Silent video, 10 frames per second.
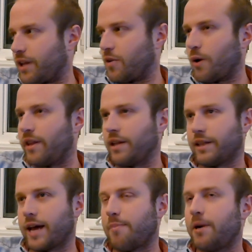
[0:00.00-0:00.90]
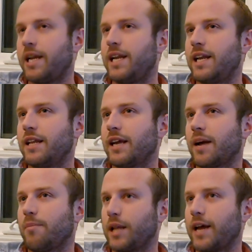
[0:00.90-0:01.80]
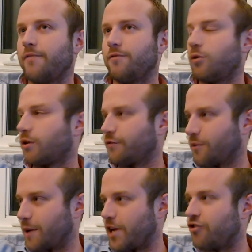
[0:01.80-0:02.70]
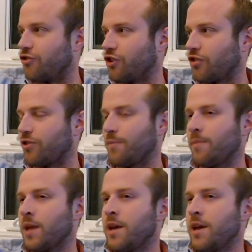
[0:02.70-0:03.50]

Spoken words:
quite like that, but he needed like a plant floor information system.